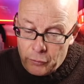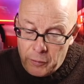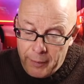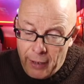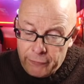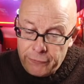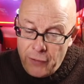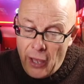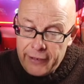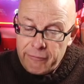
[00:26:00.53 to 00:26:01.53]
about
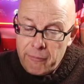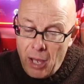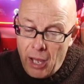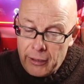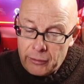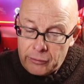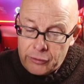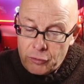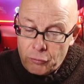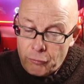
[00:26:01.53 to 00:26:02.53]
5
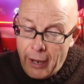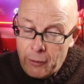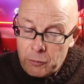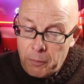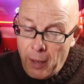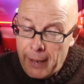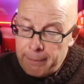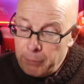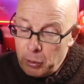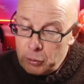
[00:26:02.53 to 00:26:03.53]
miles round by
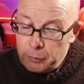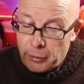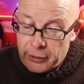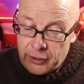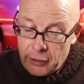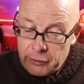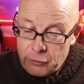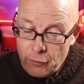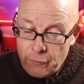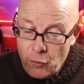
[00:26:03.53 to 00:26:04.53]
Pulborough, so as
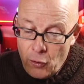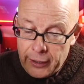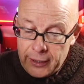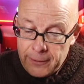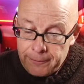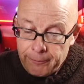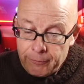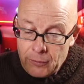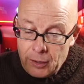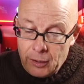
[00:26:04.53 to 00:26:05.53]
to avoid
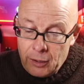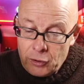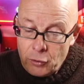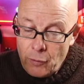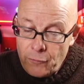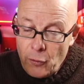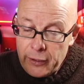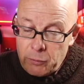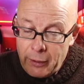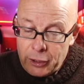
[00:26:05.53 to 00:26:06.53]

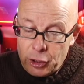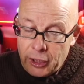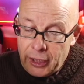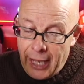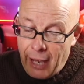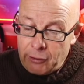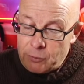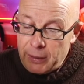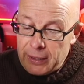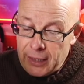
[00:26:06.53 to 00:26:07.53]
which a canal has
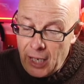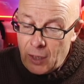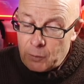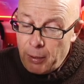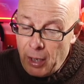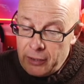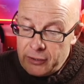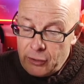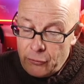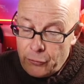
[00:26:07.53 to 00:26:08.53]
been cut,
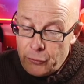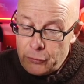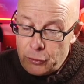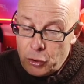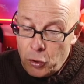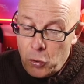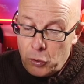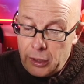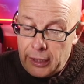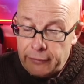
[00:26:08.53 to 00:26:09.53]
passing through the chalk
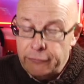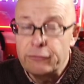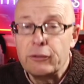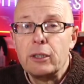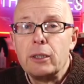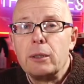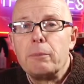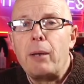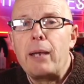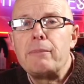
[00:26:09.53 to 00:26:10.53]
cliff
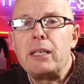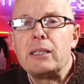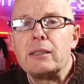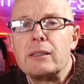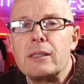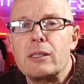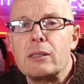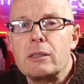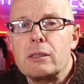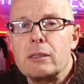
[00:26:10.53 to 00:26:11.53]
by means
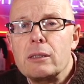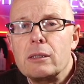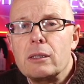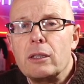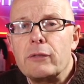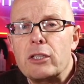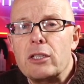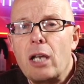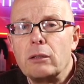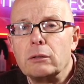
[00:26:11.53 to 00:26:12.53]
of a
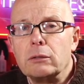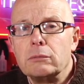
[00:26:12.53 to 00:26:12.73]
tunnel.